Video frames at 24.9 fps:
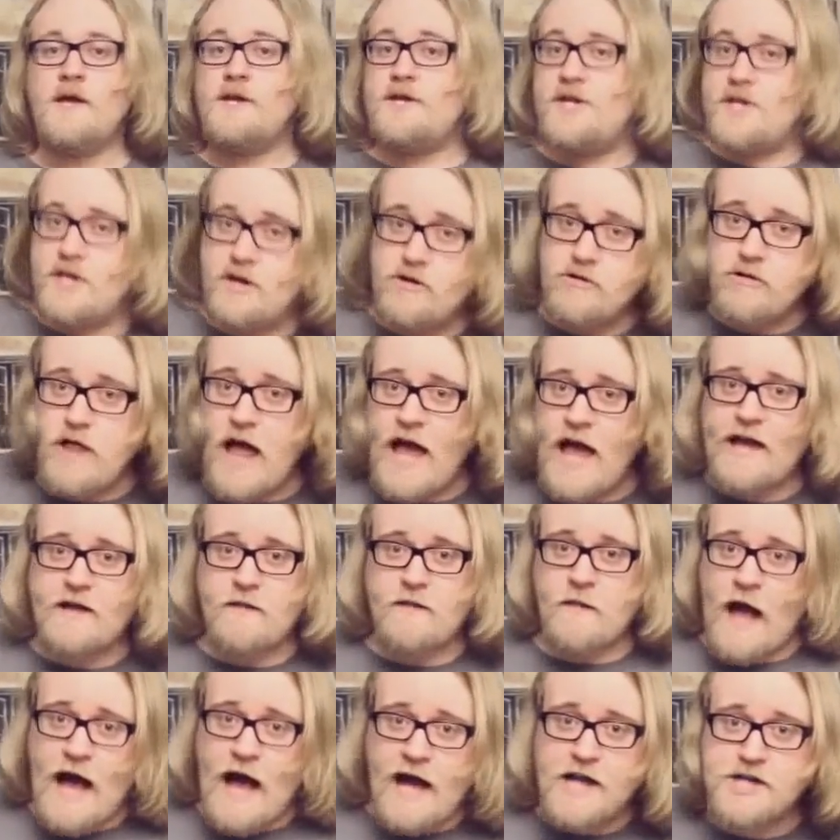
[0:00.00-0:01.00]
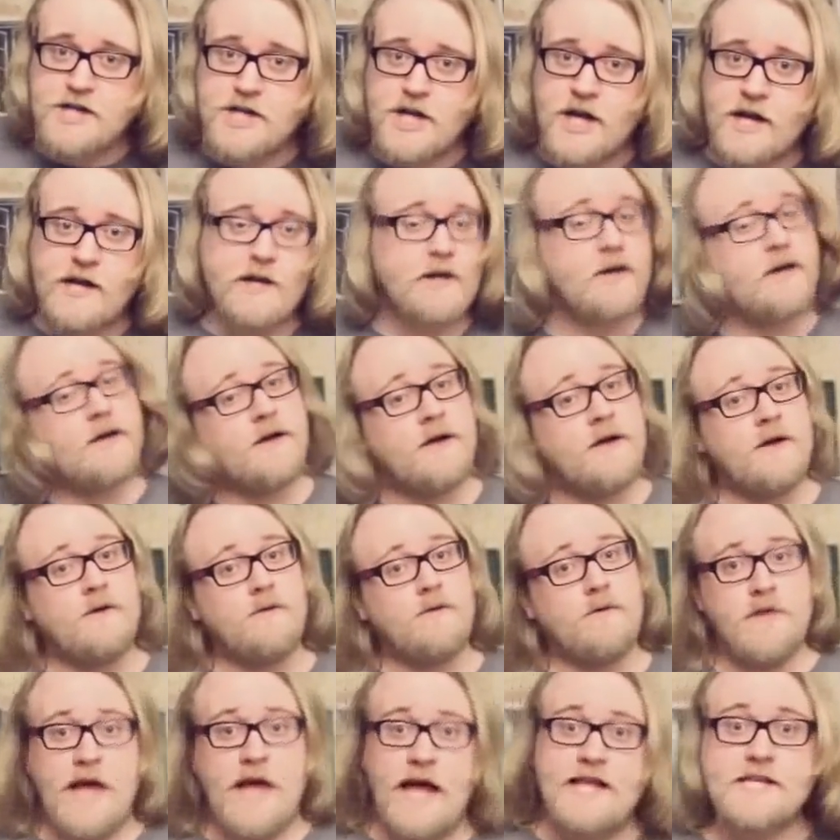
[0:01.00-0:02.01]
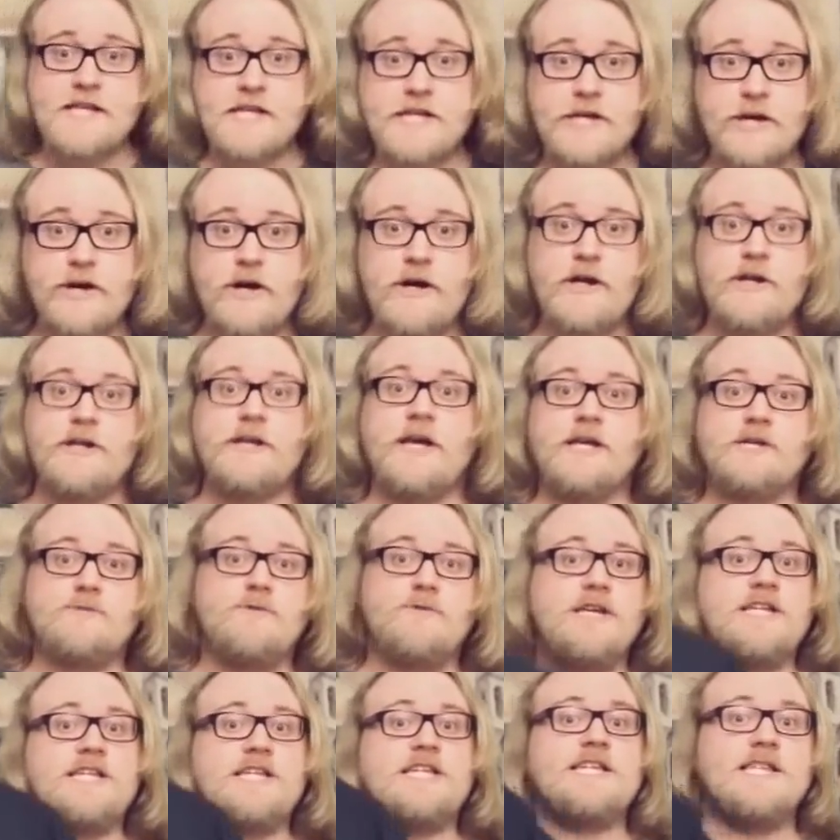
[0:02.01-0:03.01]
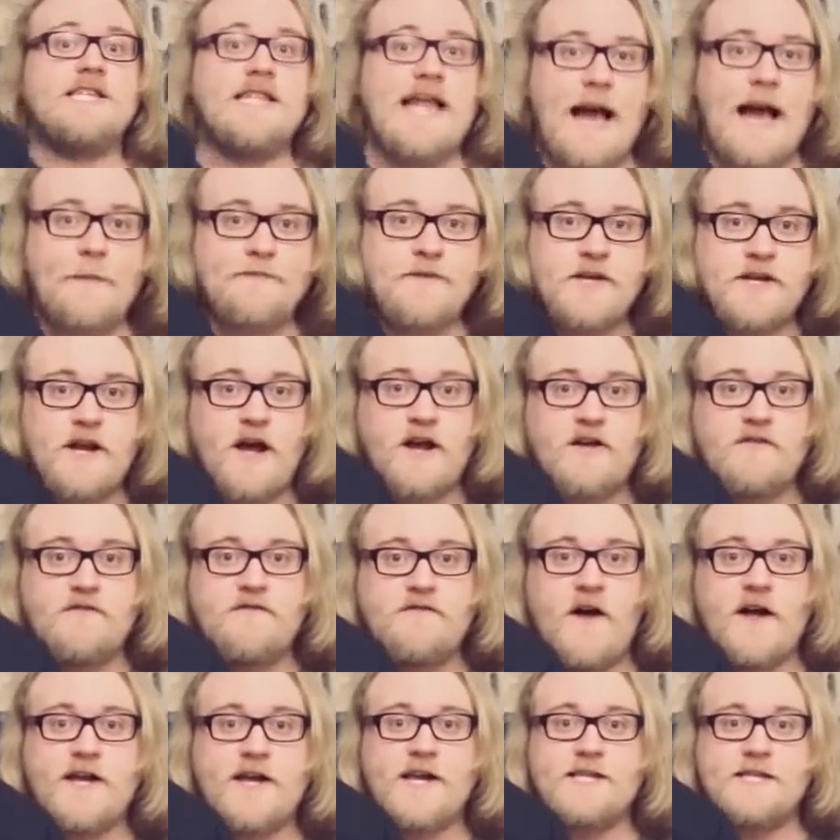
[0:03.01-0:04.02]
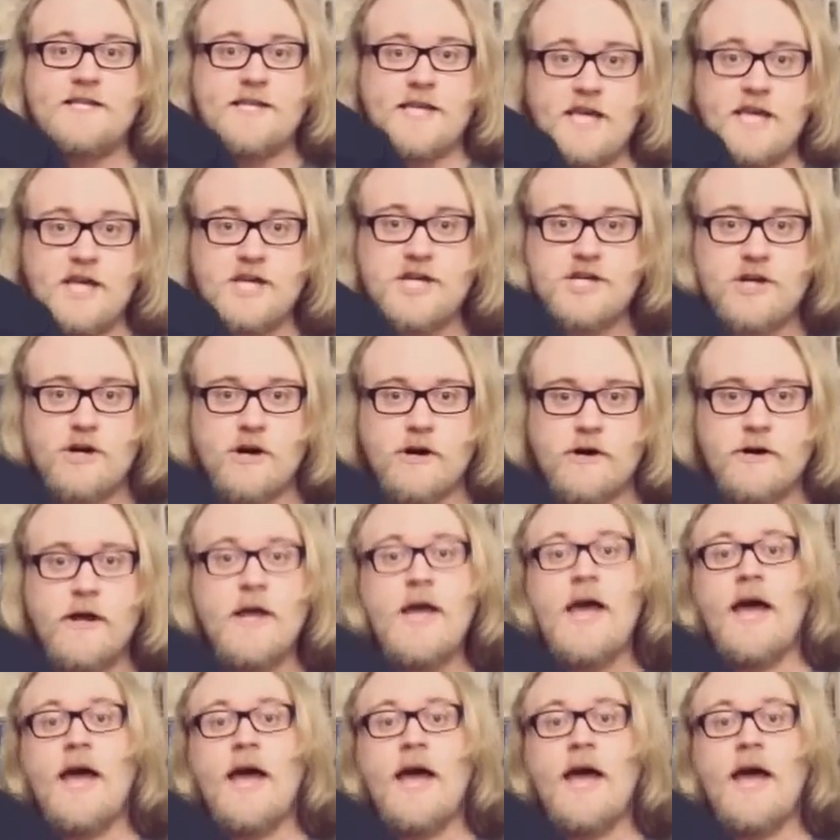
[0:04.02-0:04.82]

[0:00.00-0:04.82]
Do you like logic? Well, that's good, because we slapped it on a fucking t shirt.